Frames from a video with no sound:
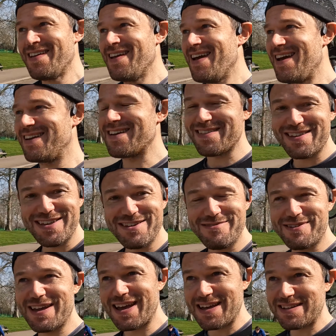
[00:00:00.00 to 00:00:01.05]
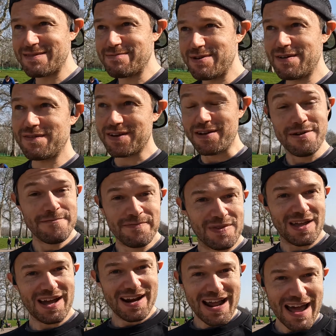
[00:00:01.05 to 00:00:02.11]
in the UK to move to,
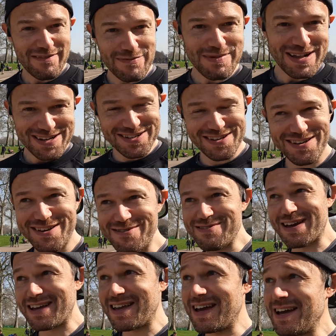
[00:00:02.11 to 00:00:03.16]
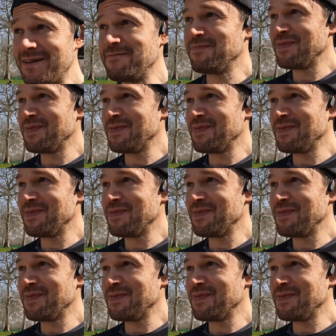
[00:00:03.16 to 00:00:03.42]
and I haven't managed to do that yet.